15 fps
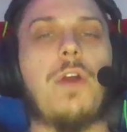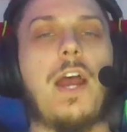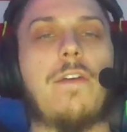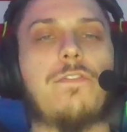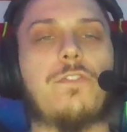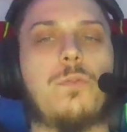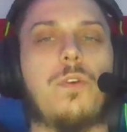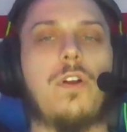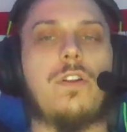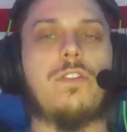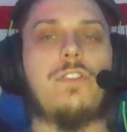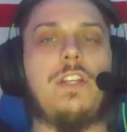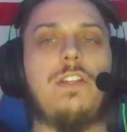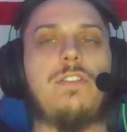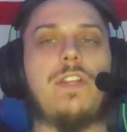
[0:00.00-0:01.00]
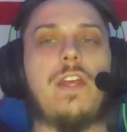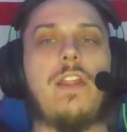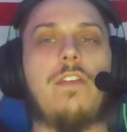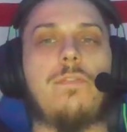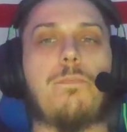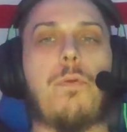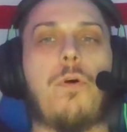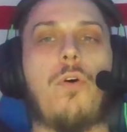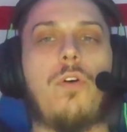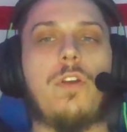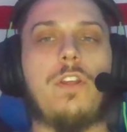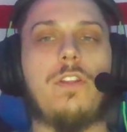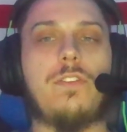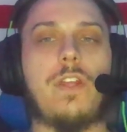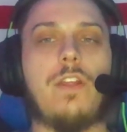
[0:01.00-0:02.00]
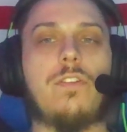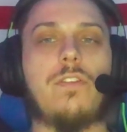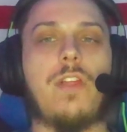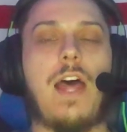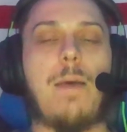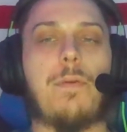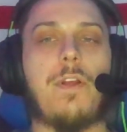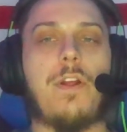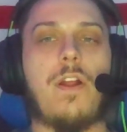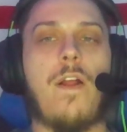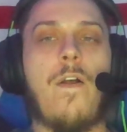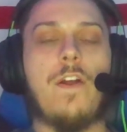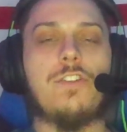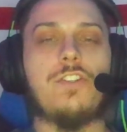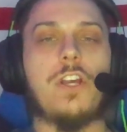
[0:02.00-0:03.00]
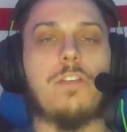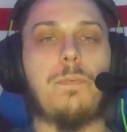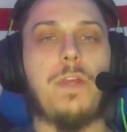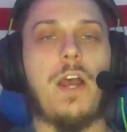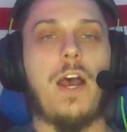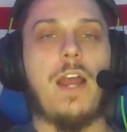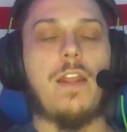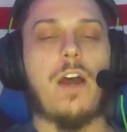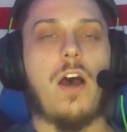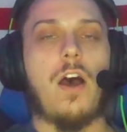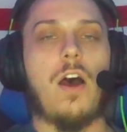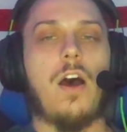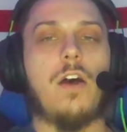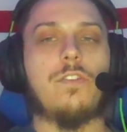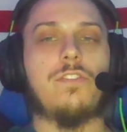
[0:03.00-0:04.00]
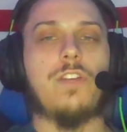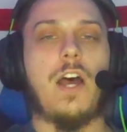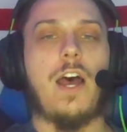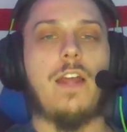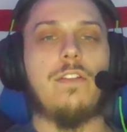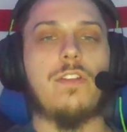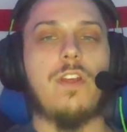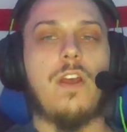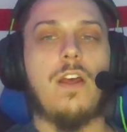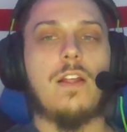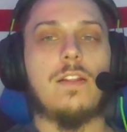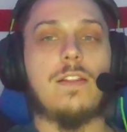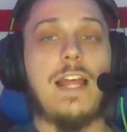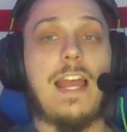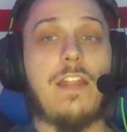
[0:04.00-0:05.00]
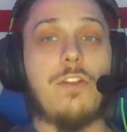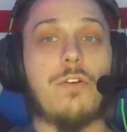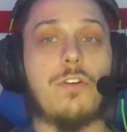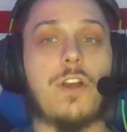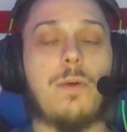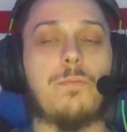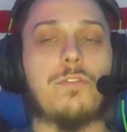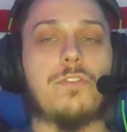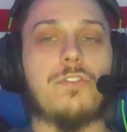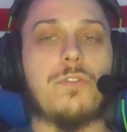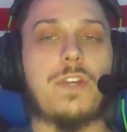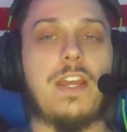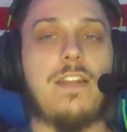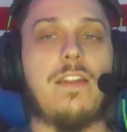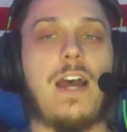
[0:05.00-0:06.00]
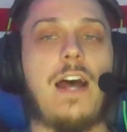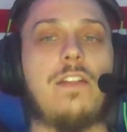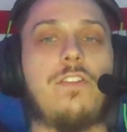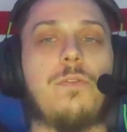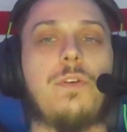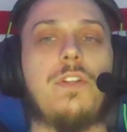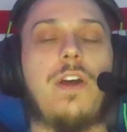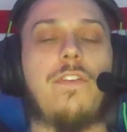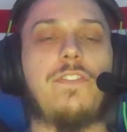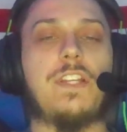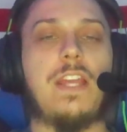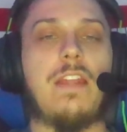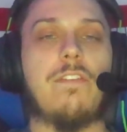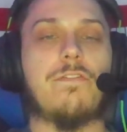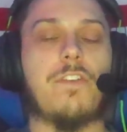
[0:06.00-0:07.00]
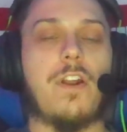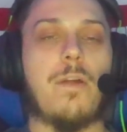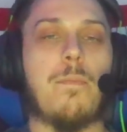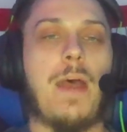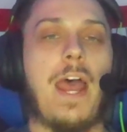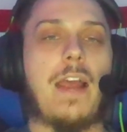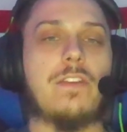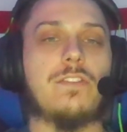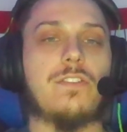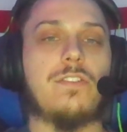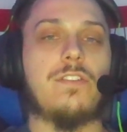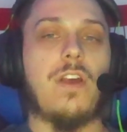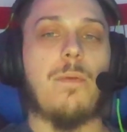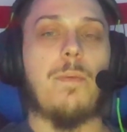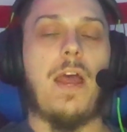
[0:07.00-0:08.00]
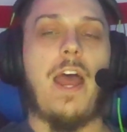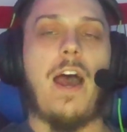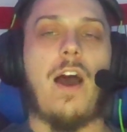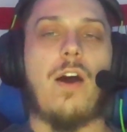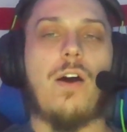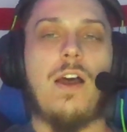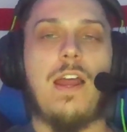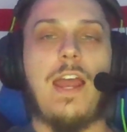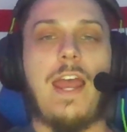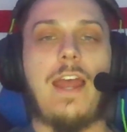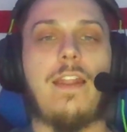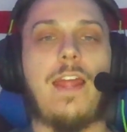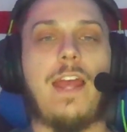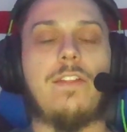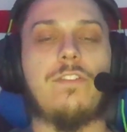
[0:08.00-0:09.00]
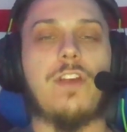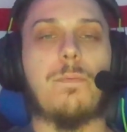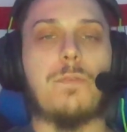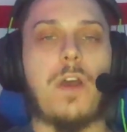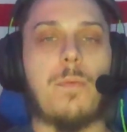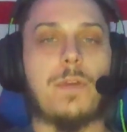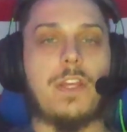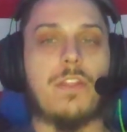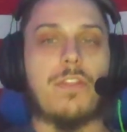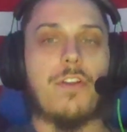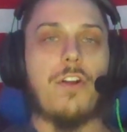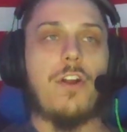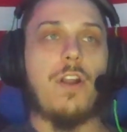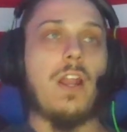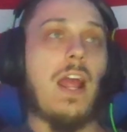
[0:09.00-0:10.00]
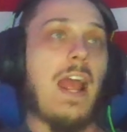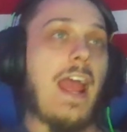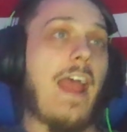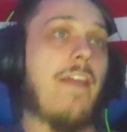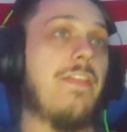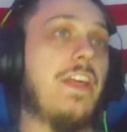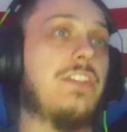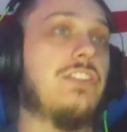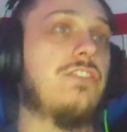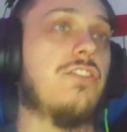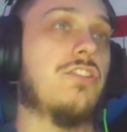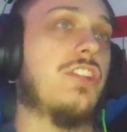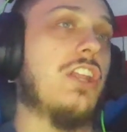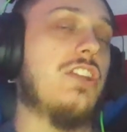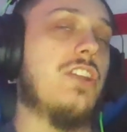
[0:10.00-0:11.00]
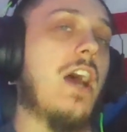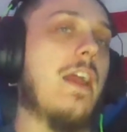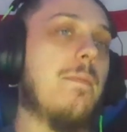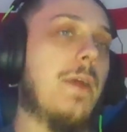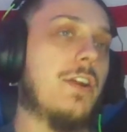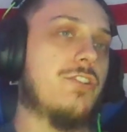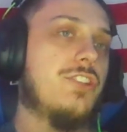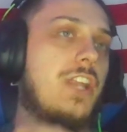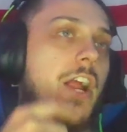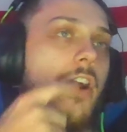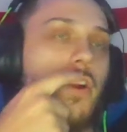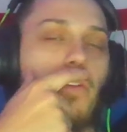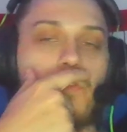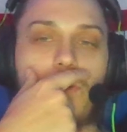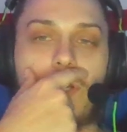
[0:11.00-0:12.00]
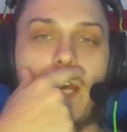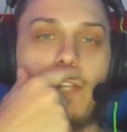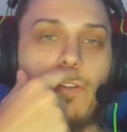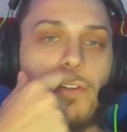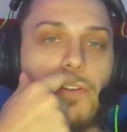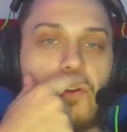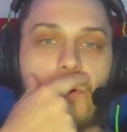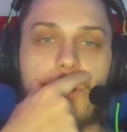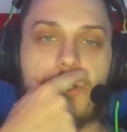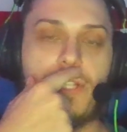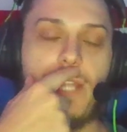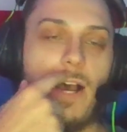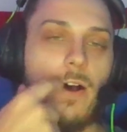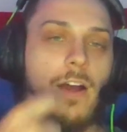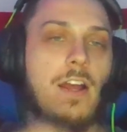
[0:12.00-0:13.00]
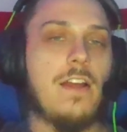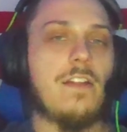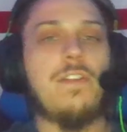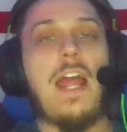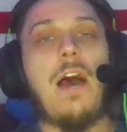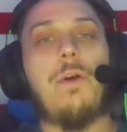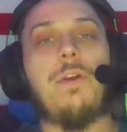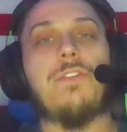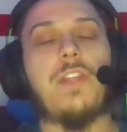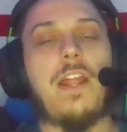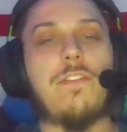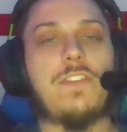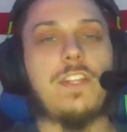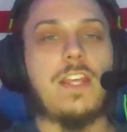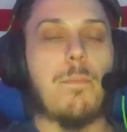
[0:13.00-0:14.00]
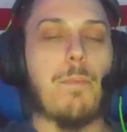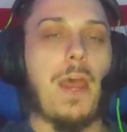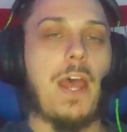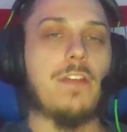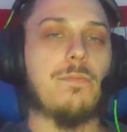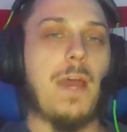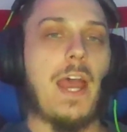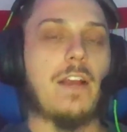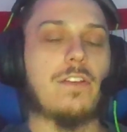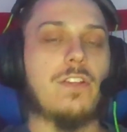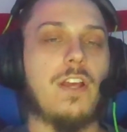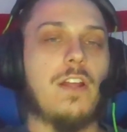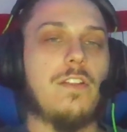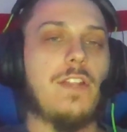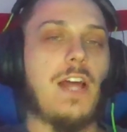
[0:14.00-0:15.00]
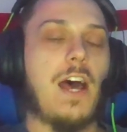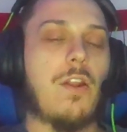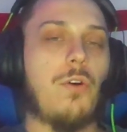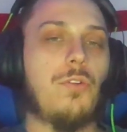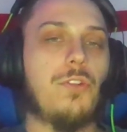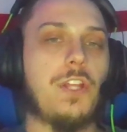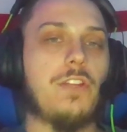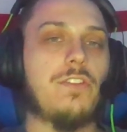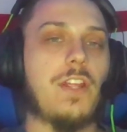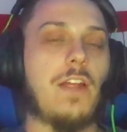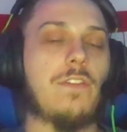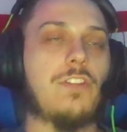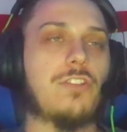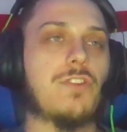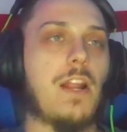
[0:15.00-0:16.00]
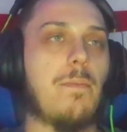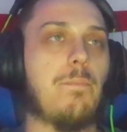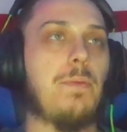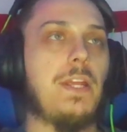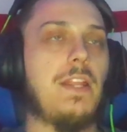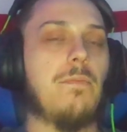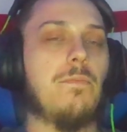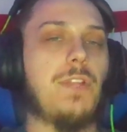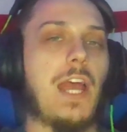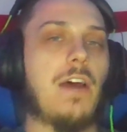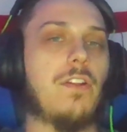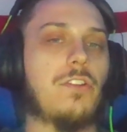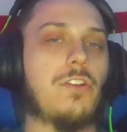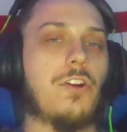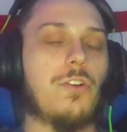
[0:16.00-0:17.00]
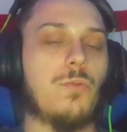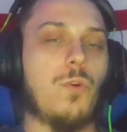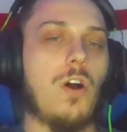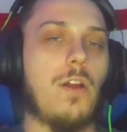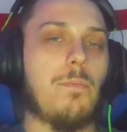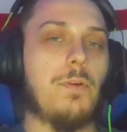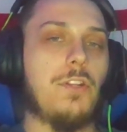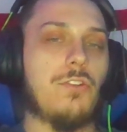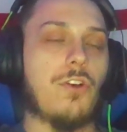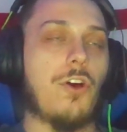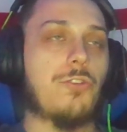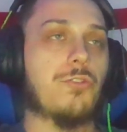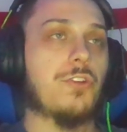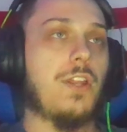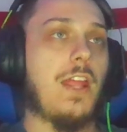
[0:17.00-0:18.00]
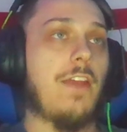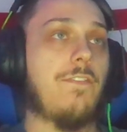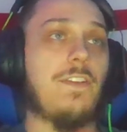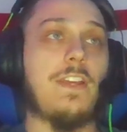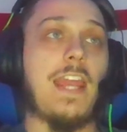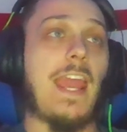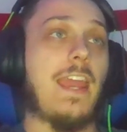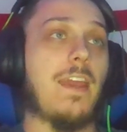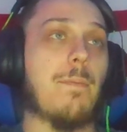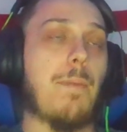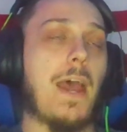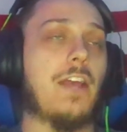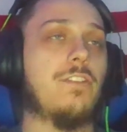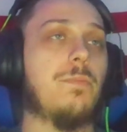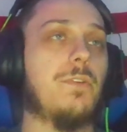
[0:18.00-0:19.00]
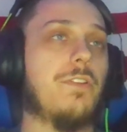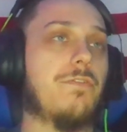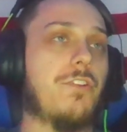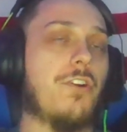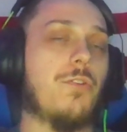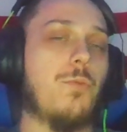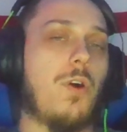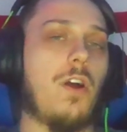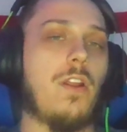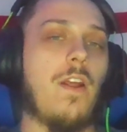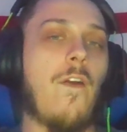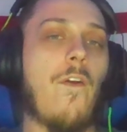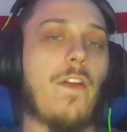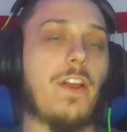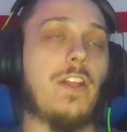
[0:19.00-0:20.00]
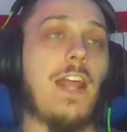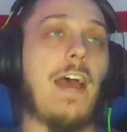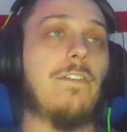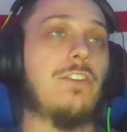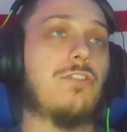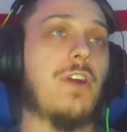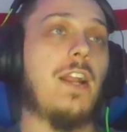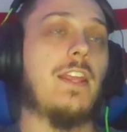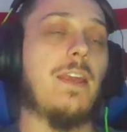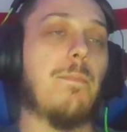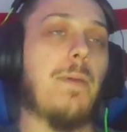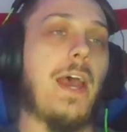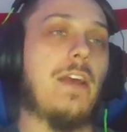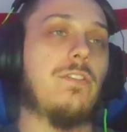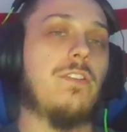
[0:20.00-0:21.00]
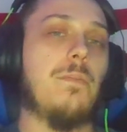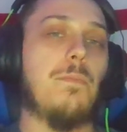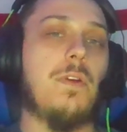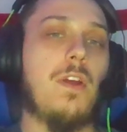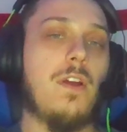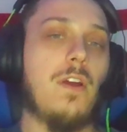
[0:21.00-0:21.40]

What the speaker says: afterwards. He set his pole, he set his lap here just behind Sainz. Lando comes through, cannot do enough to get in front of Max somehow, and ends up coming in third. And this is just a nightmare scenario for Lando and Norris now. Now he's going to have to get past Max. Not only is he going to have to try to beat him down to turn one, but he's also going to, if he can't get past him on the turn one, going to have to try to get past him